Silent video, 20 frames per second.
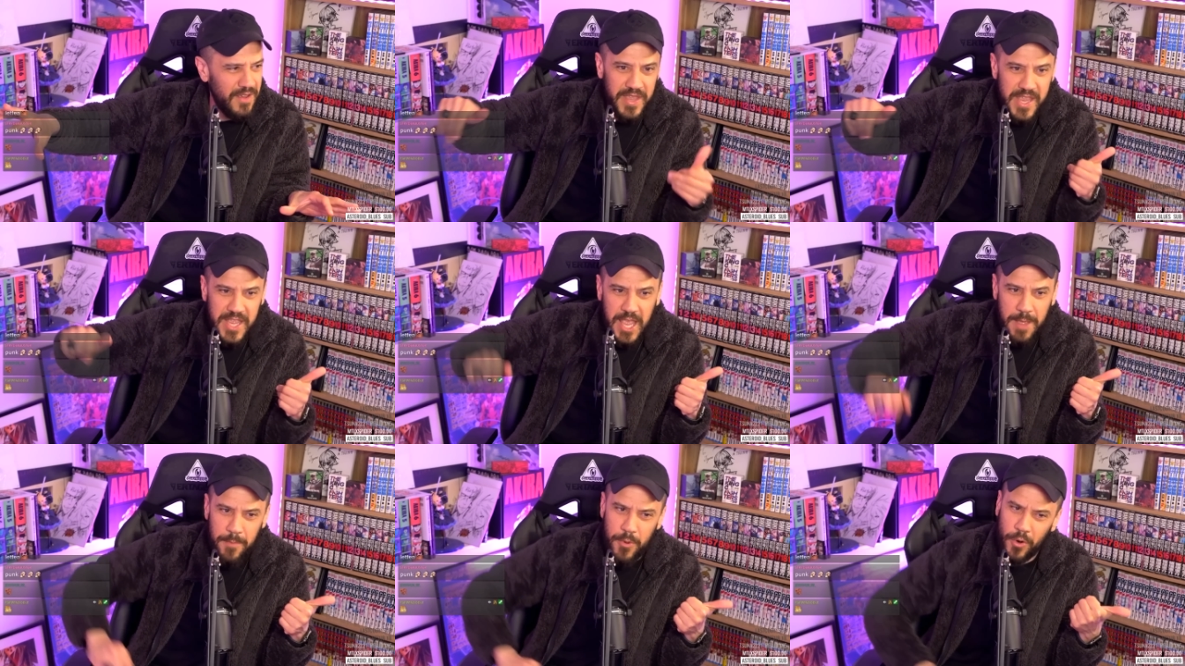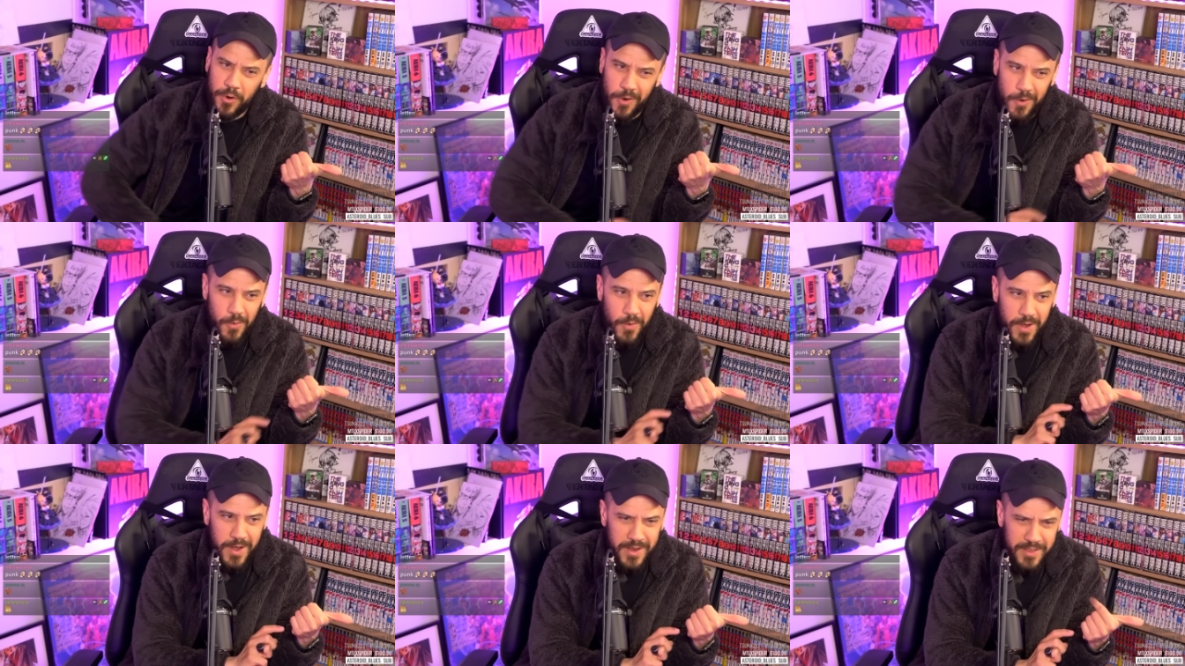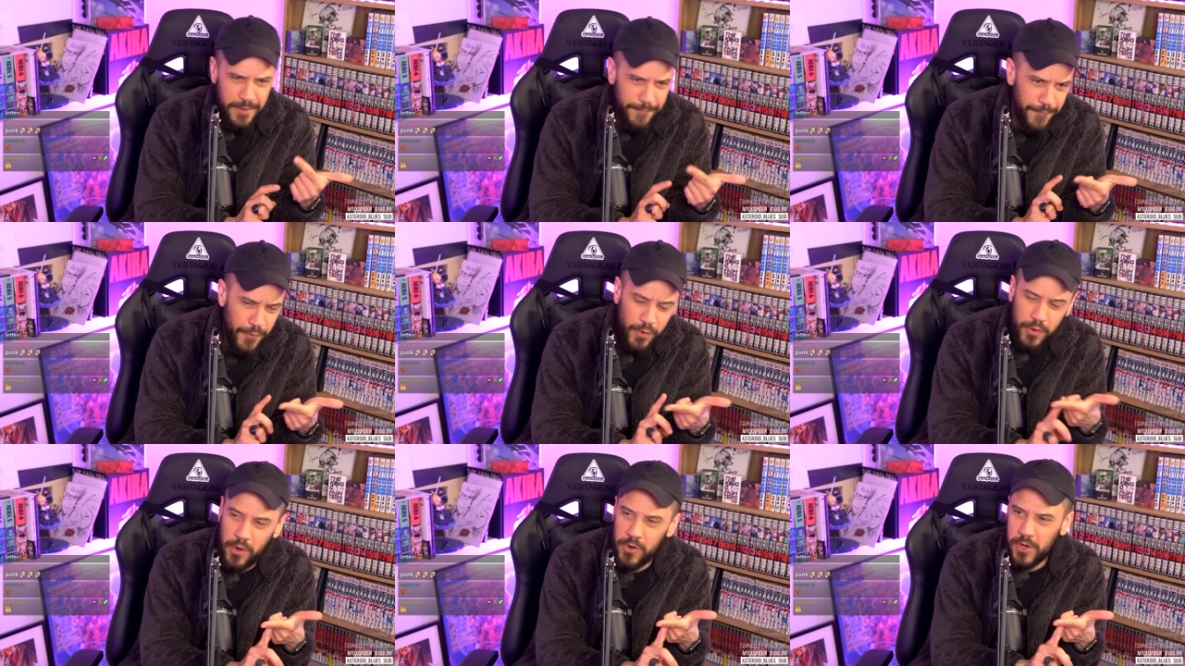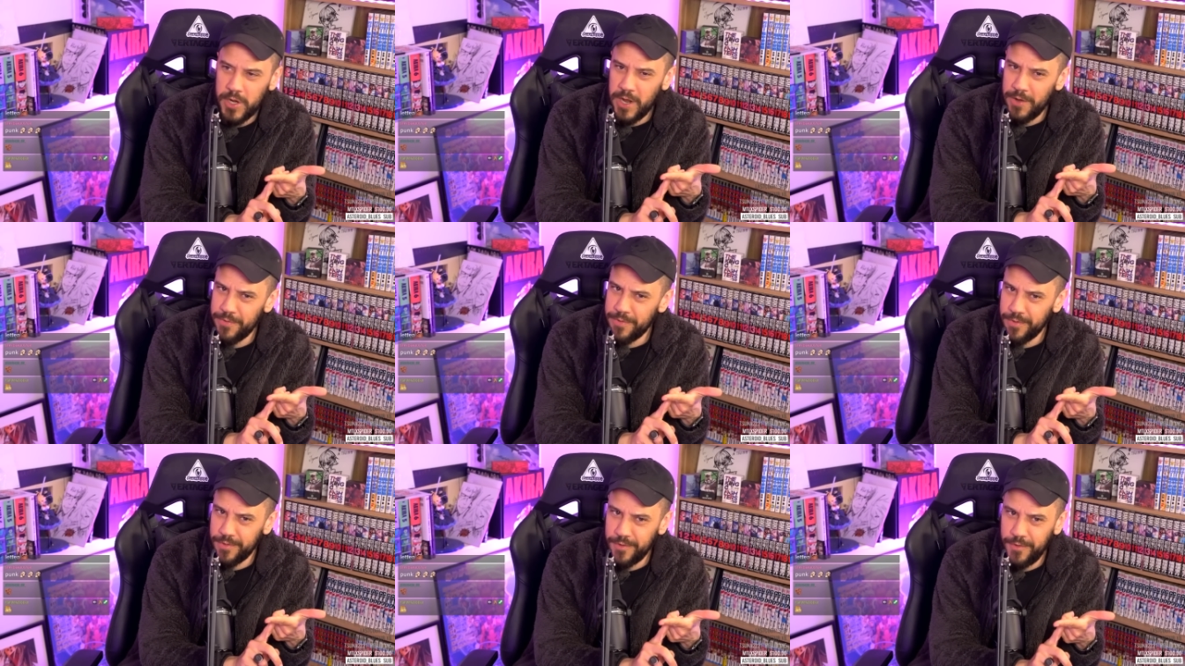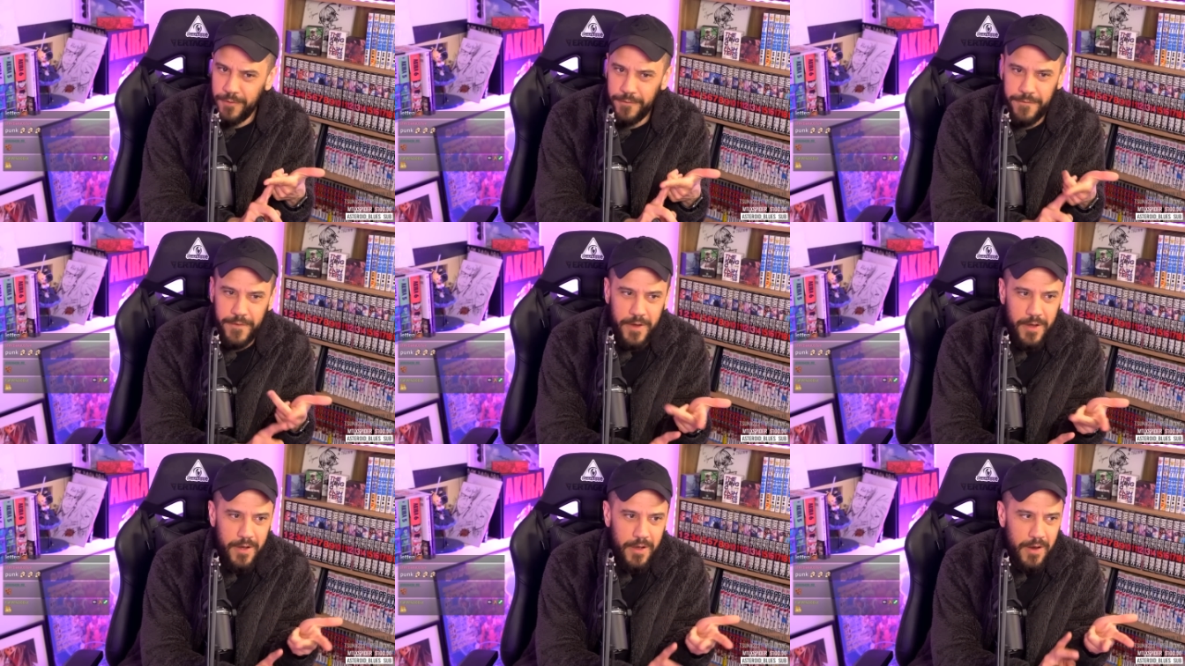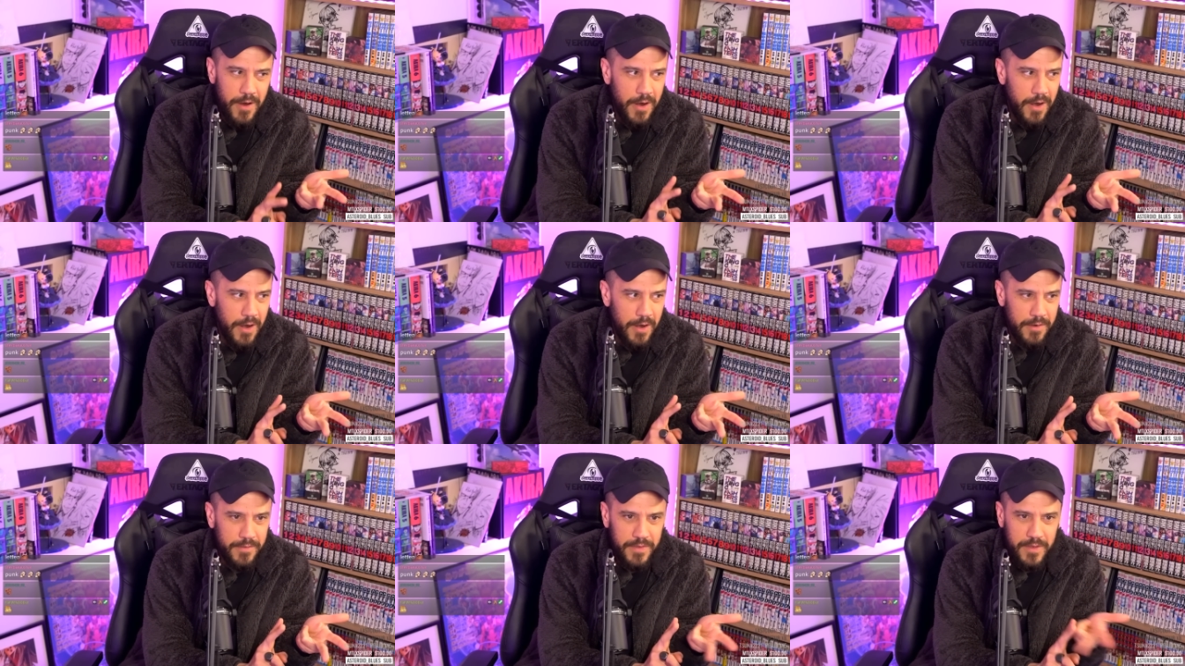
the Ikebukuro one, the Fukuoka, which is too far,